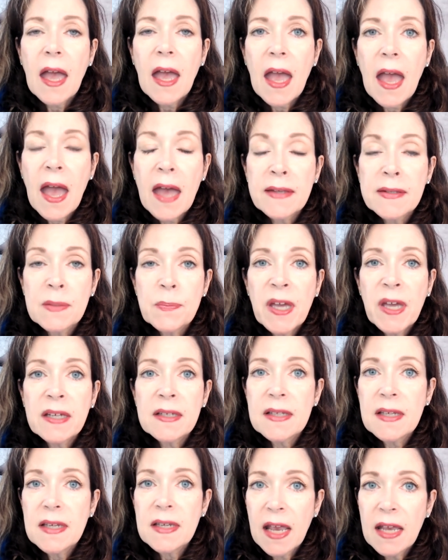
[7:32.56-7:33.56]

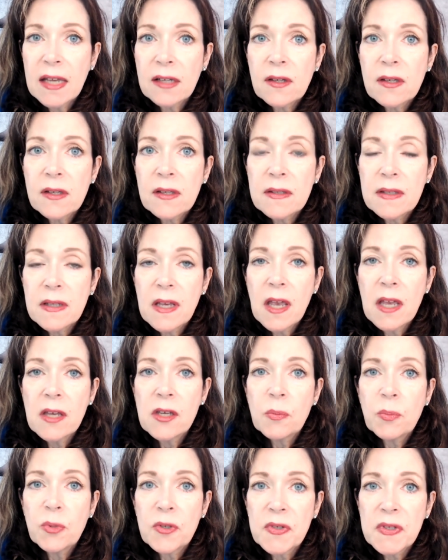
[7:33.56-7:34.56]
aspects and angles in
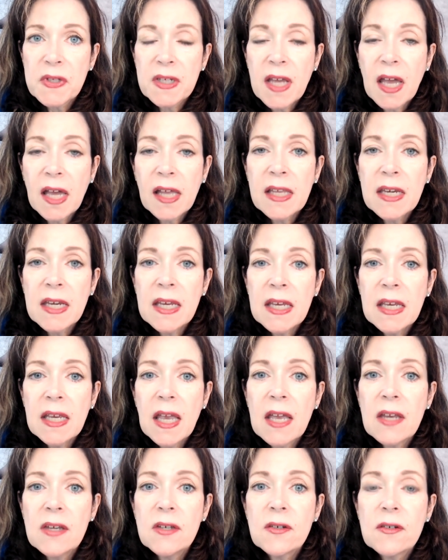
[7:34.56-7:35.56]
your personality
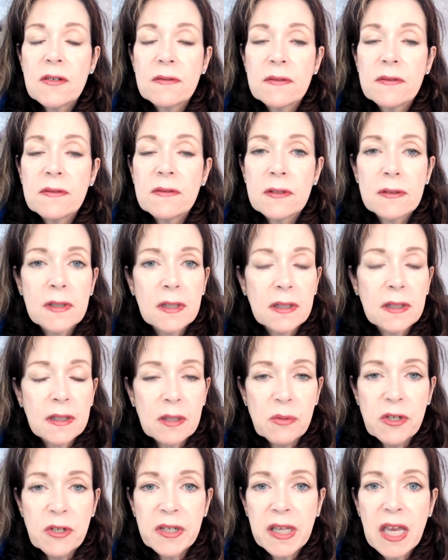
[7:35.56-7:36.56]
and your, your
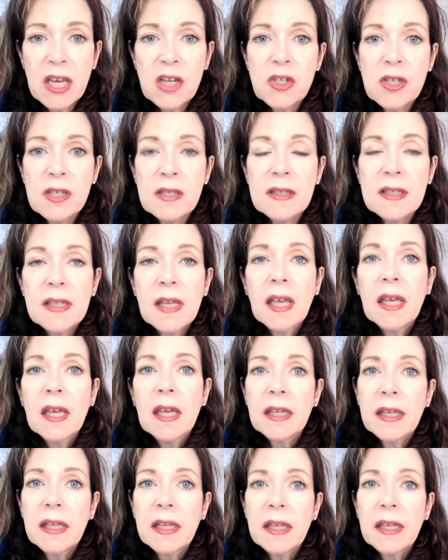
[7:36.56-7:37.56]
communications
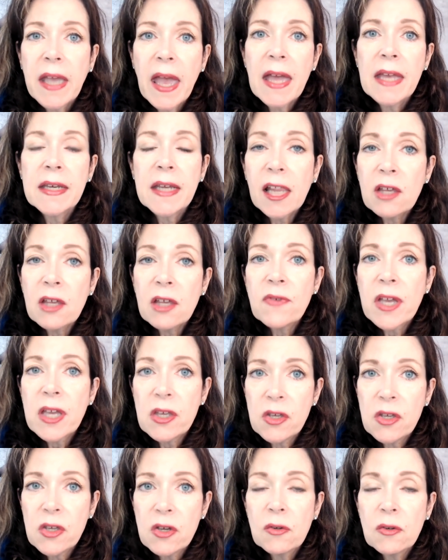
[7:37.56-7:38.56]
can
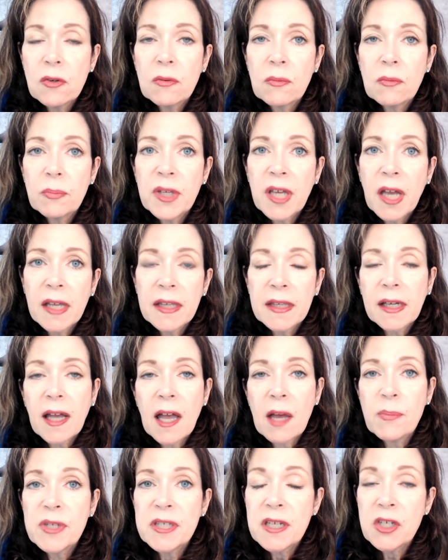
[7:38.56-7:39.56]
elevate you beyond the
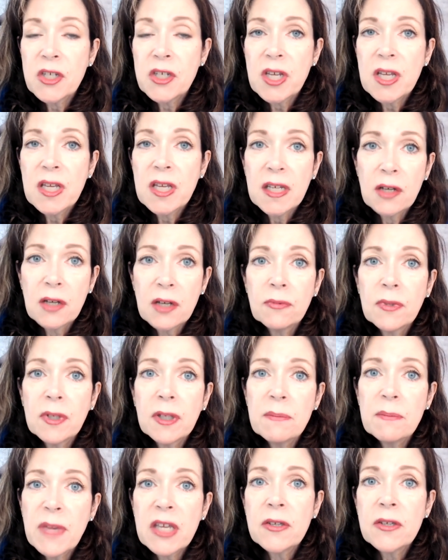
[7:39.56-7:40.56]
competition and really
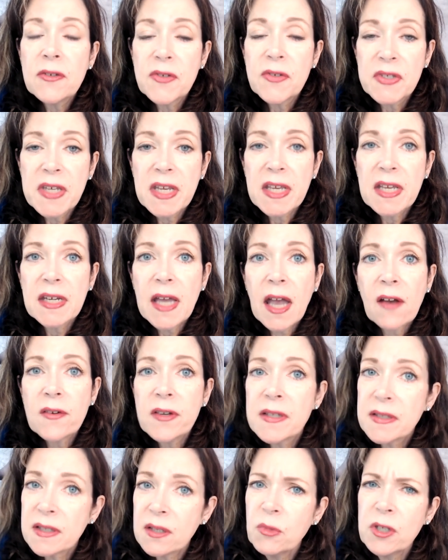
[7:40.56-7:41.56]
make you stand out
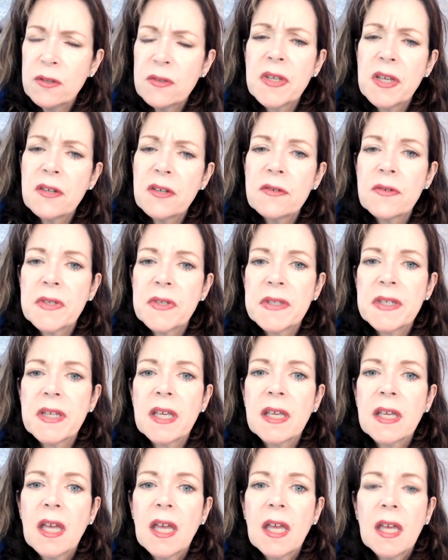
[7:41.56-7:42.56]
as someone who's
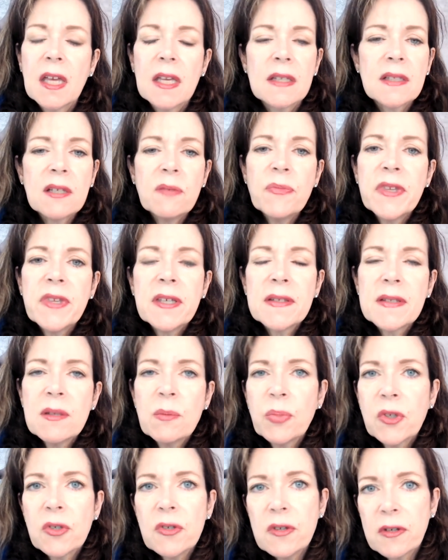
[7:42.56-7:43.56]
interesting something
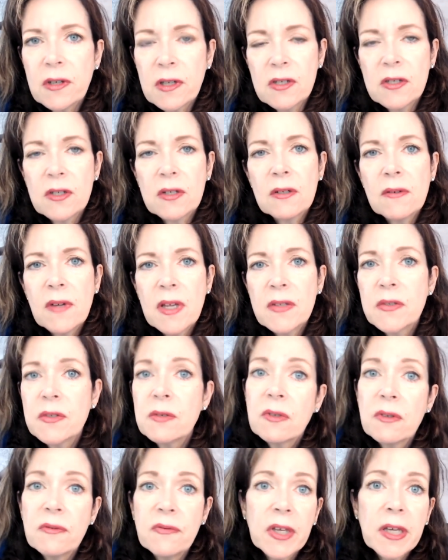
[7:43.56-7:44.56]
simple you can do is
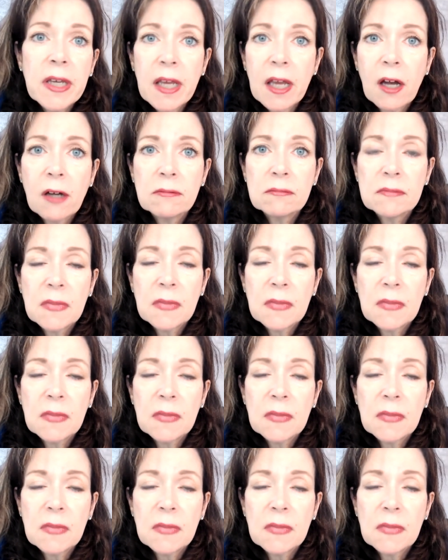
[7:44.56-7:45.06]
do a video.